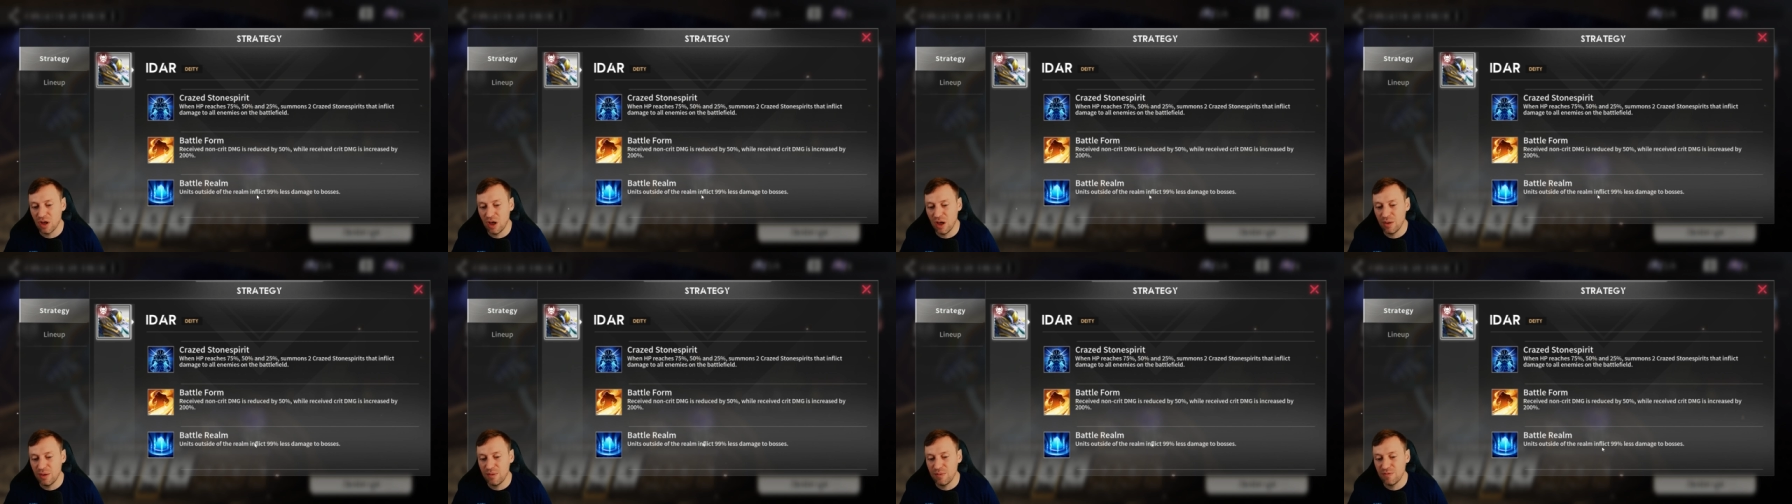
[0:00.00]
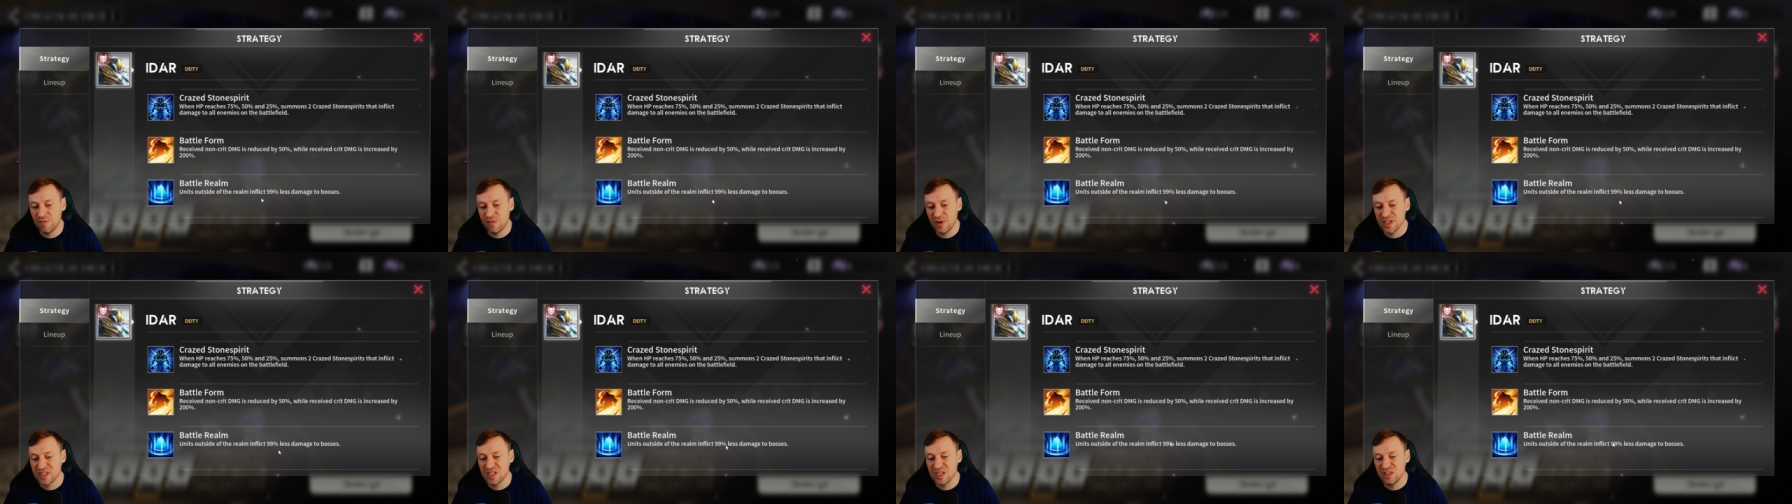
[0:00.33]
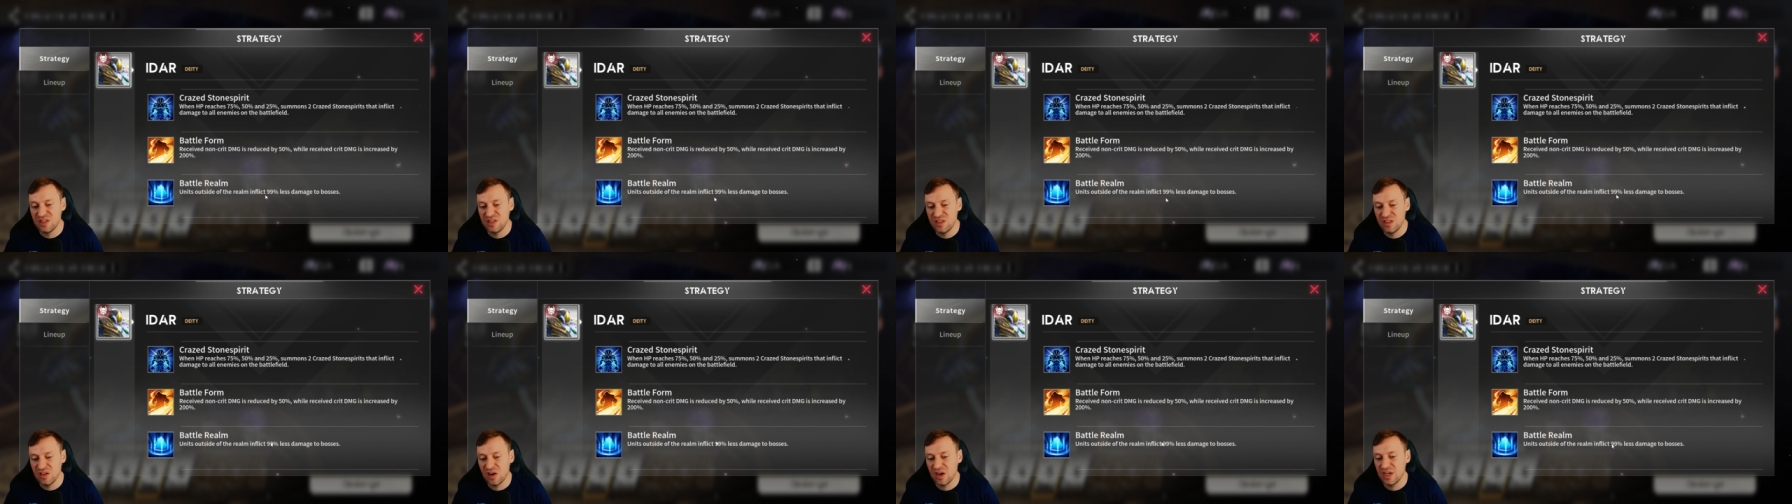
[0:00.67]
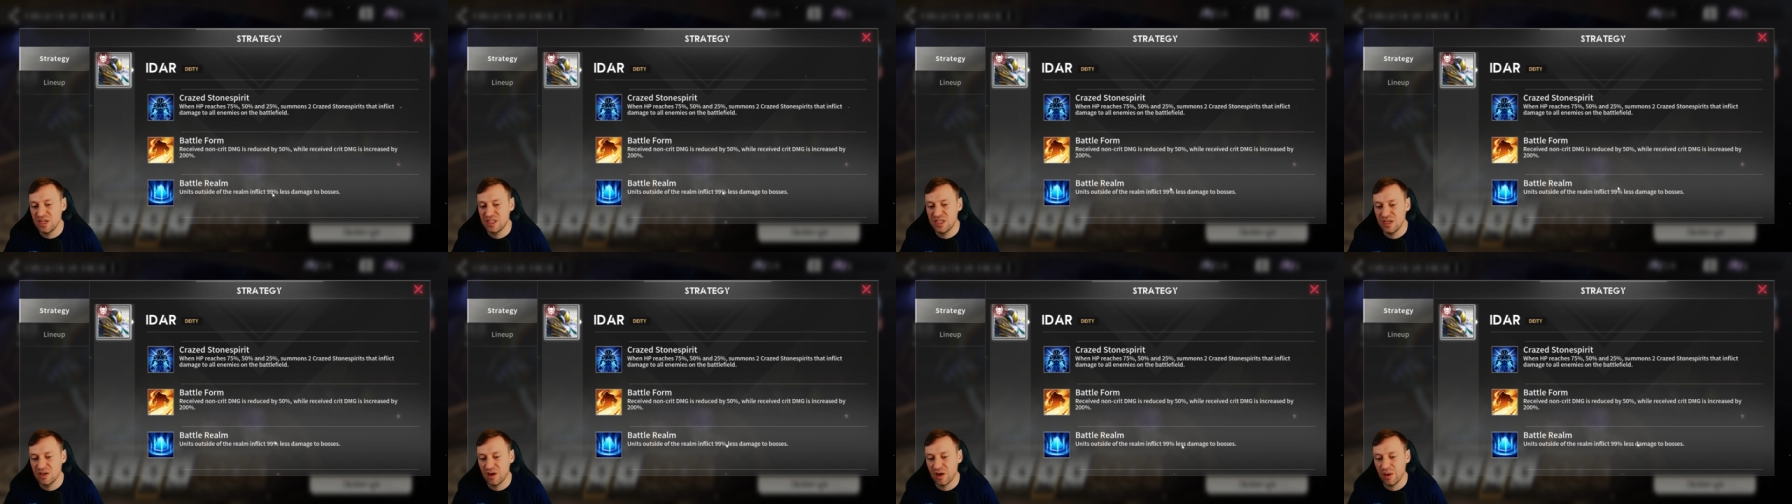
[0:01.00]
uh, inflict
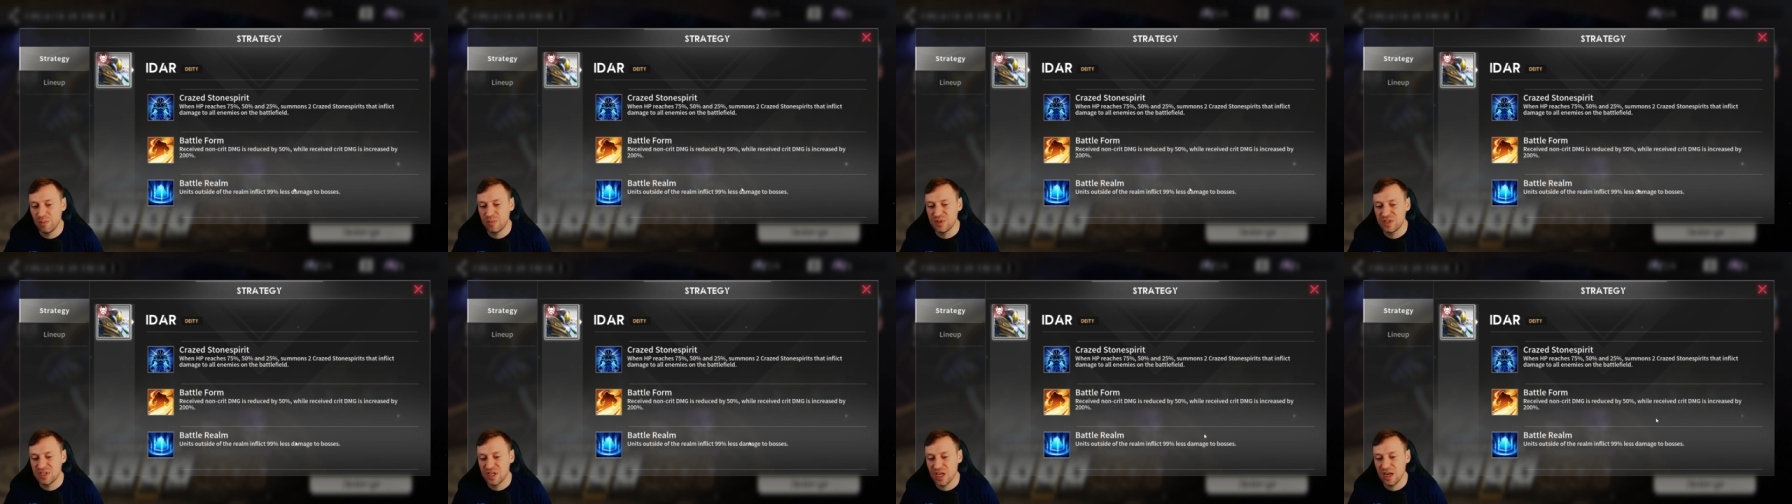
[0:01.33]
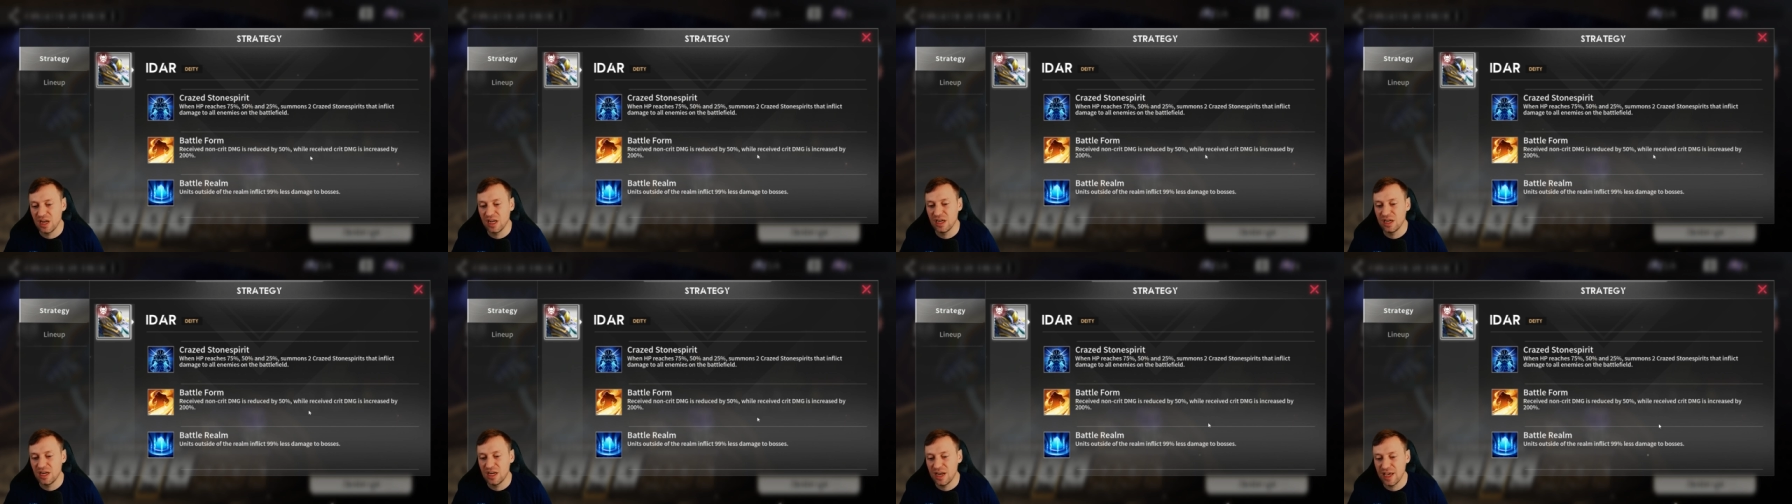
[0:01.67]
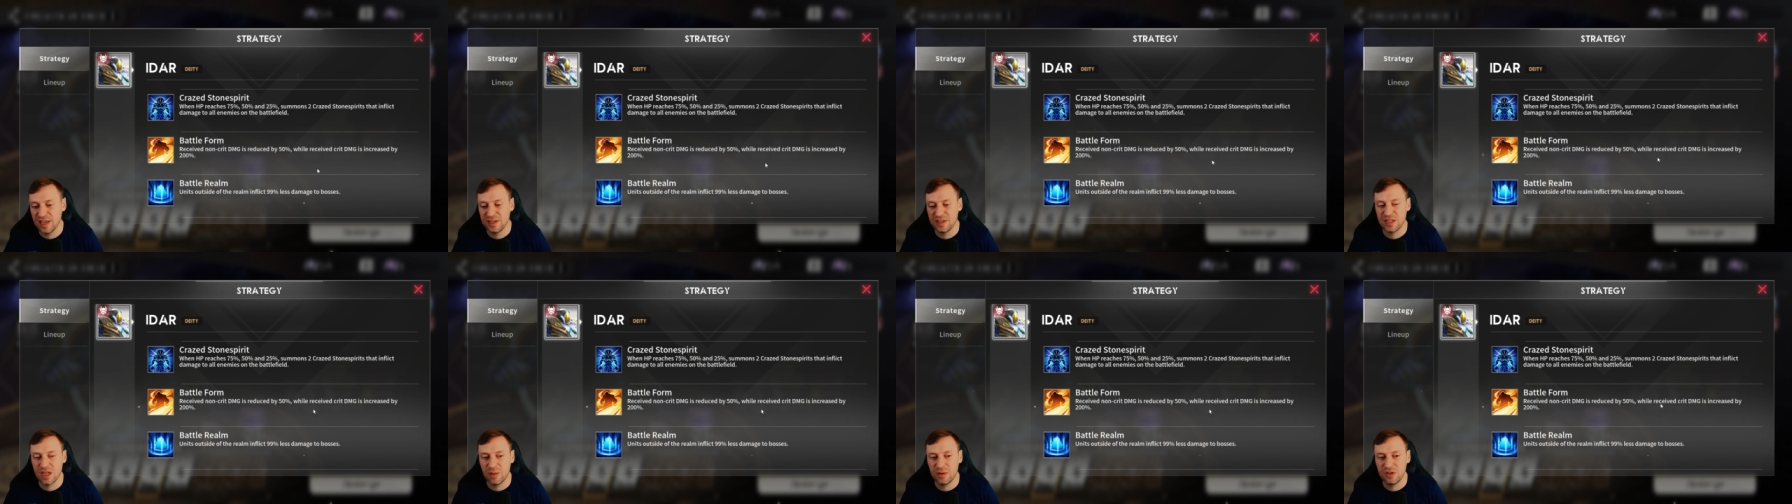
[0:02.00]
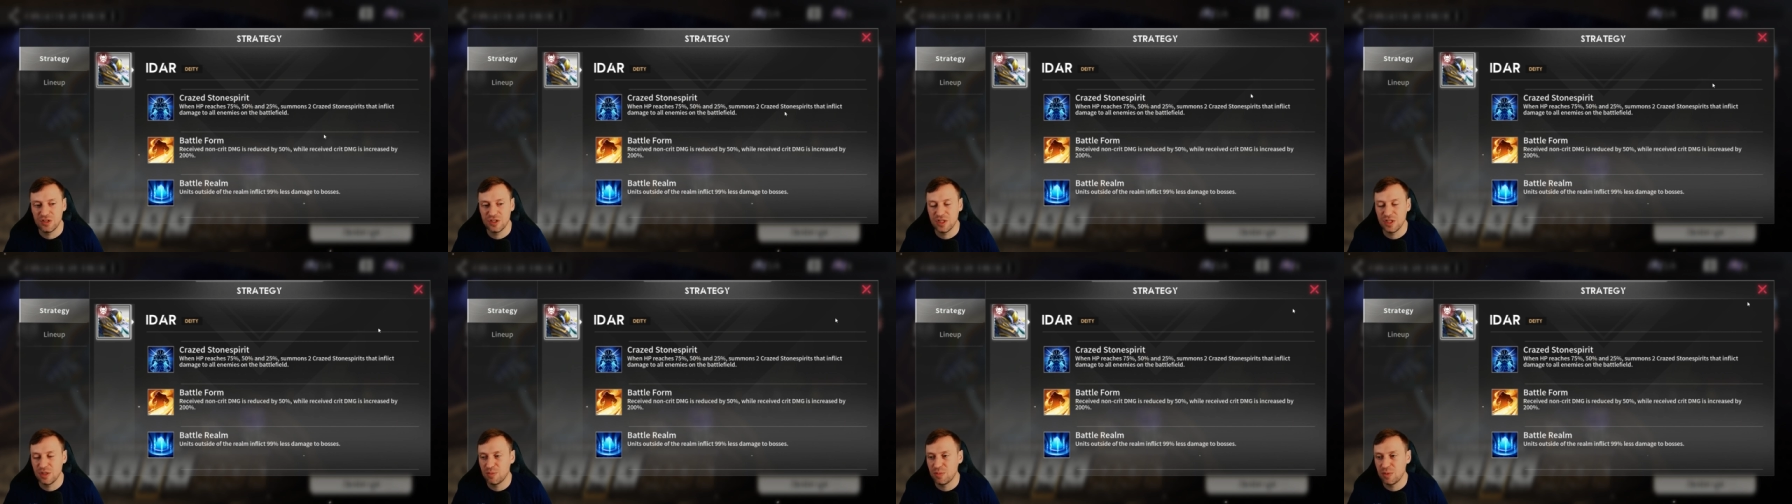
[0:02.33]
ninety-nine percent less
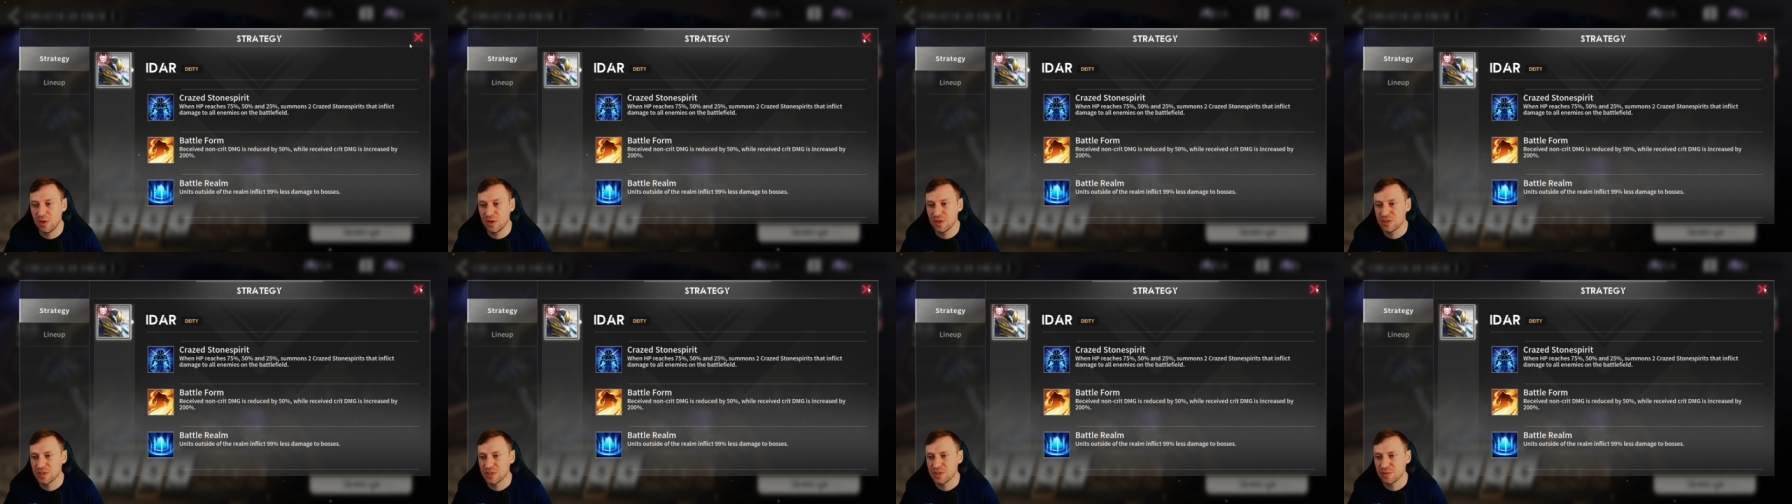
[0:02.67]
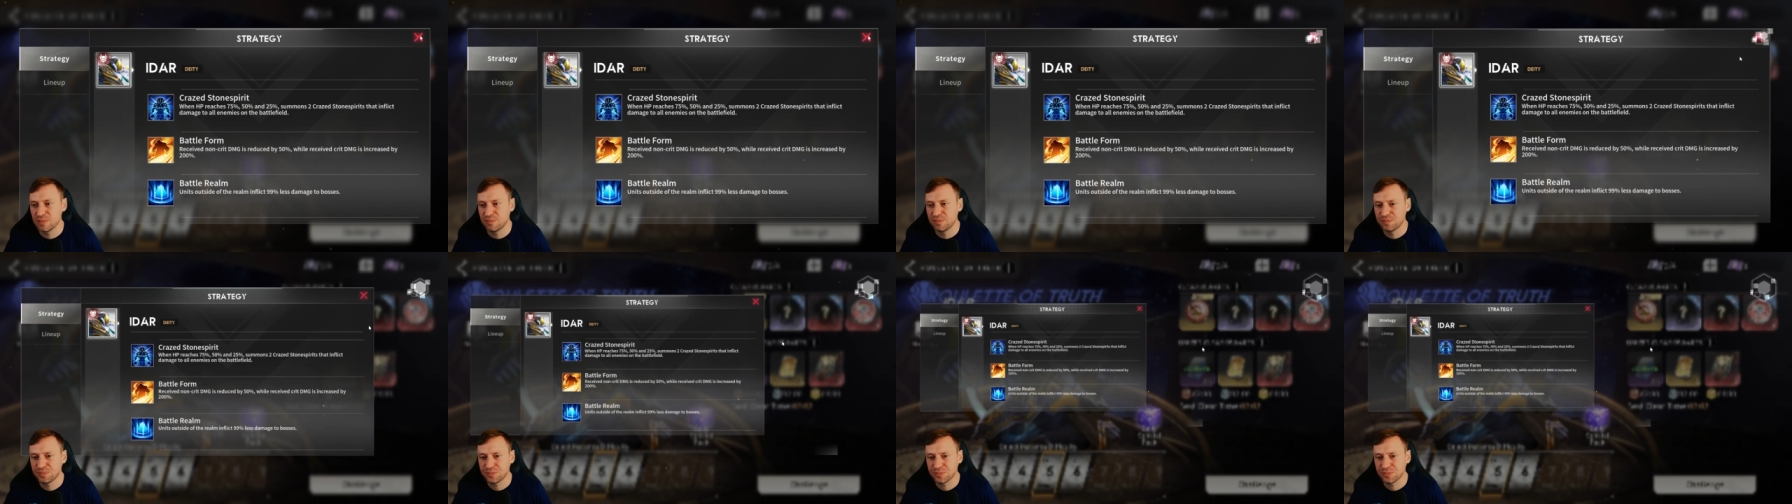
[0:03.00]
damage to the boss.